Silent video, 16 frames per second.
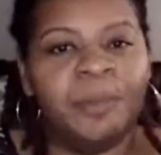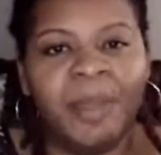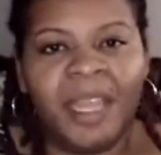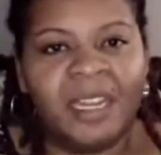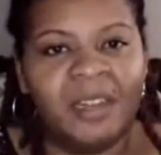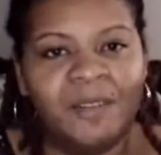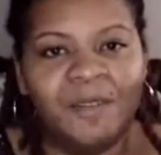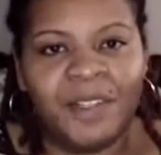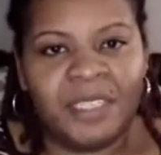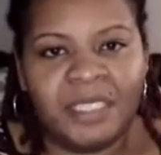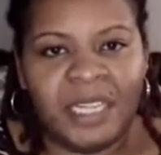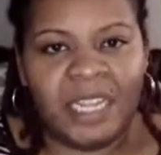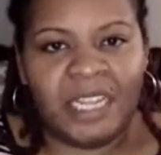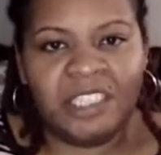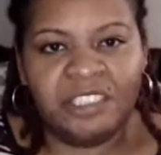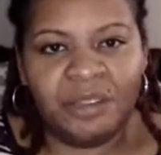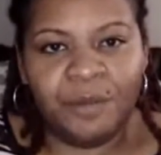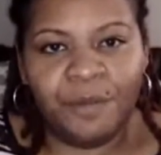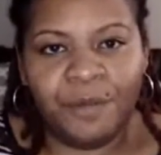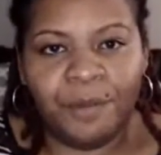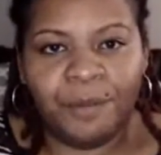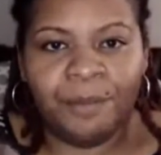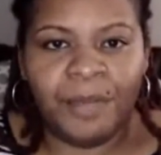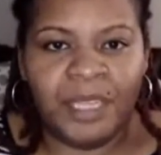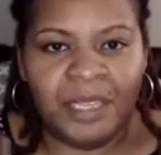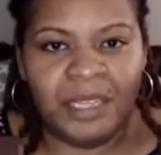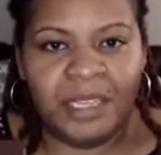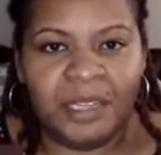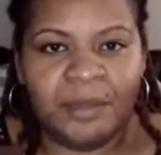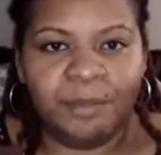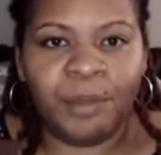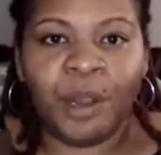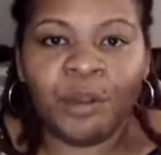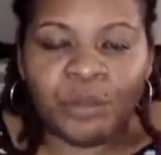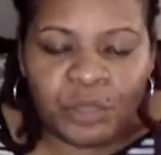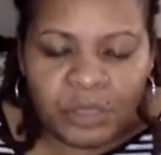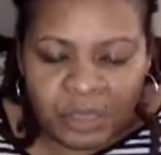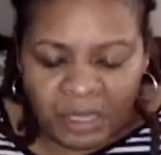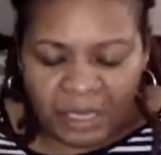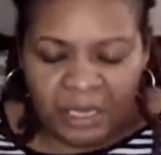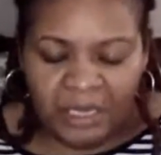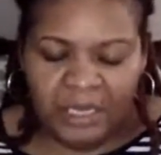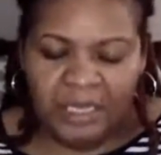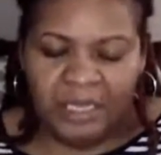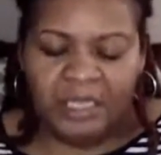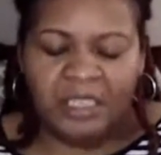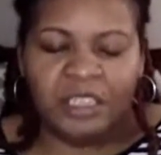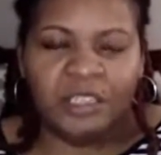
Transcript: manifestation for me personally.